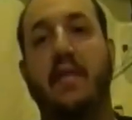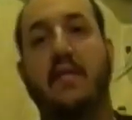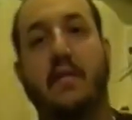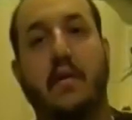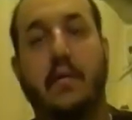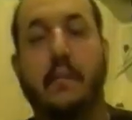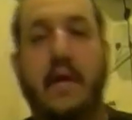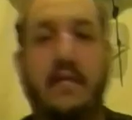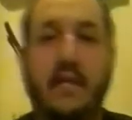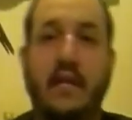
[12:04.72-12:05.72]
And these are
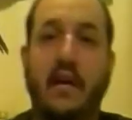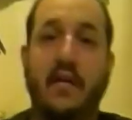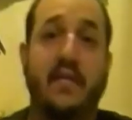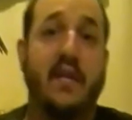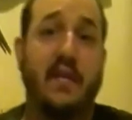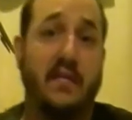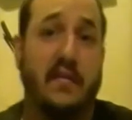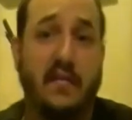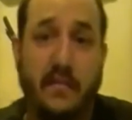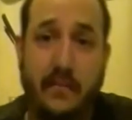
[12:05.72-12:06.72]
basically our
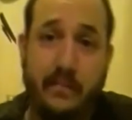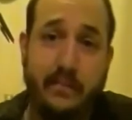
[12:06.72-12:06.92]
cities.